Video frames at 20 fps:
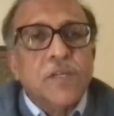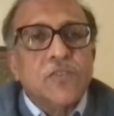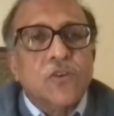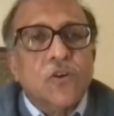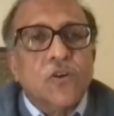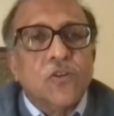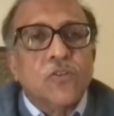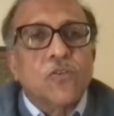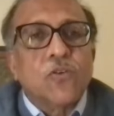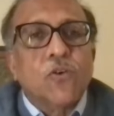
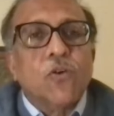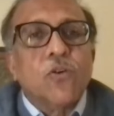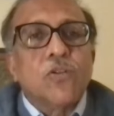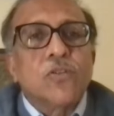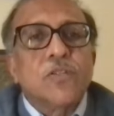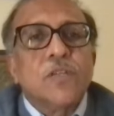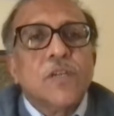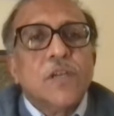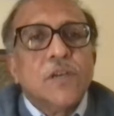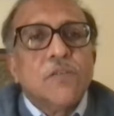on
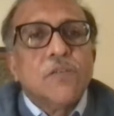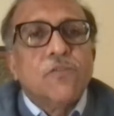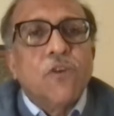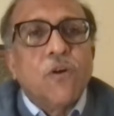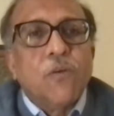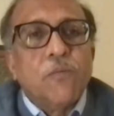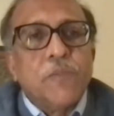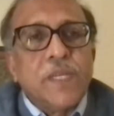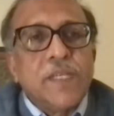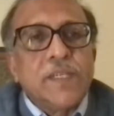course
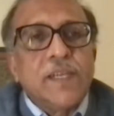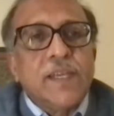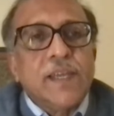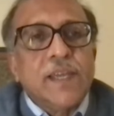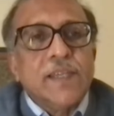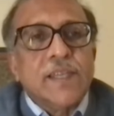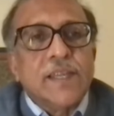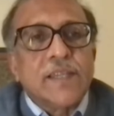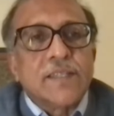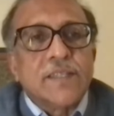for meeting
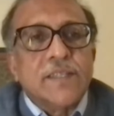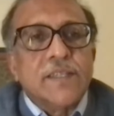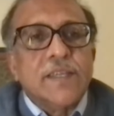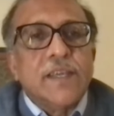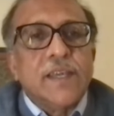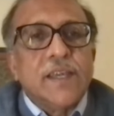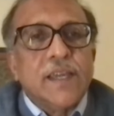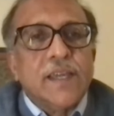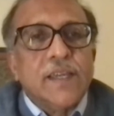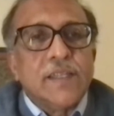and
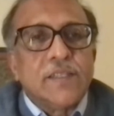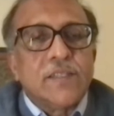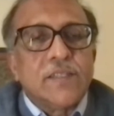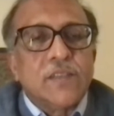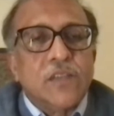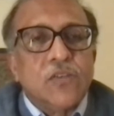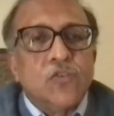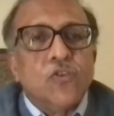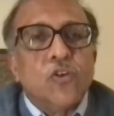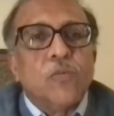exceeding its
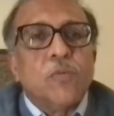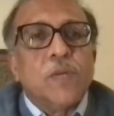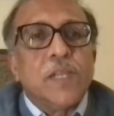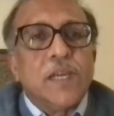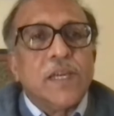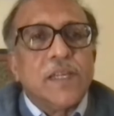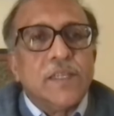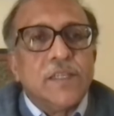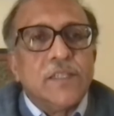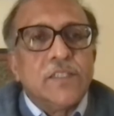renewable
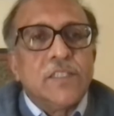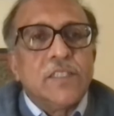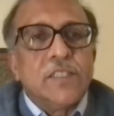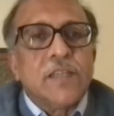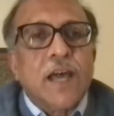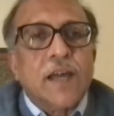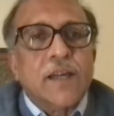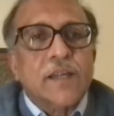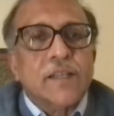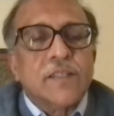energy
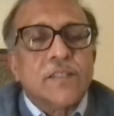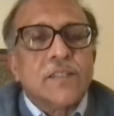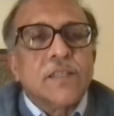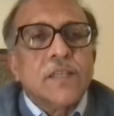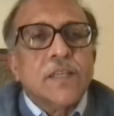targets